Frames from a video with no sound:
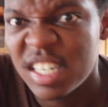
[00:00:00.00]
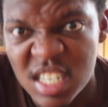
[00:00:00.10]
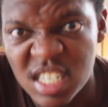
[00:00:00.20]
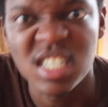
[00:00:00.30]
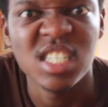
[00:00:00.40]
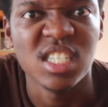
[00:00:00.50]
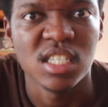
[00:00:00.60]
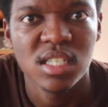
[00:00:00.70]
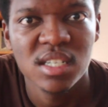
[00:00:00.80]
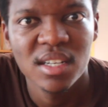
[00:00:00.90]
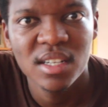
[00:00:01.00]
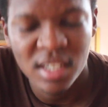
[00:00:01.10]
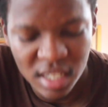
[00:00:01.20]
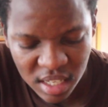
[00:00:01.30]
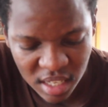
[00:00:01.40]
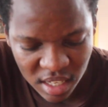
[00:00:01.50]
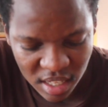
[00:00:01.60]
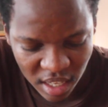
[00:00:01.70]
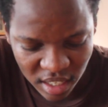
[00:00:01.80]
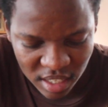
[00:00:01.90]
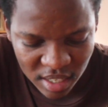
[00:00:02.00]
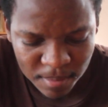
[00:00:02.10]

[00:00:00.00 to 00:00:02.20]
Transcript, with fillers: oh, like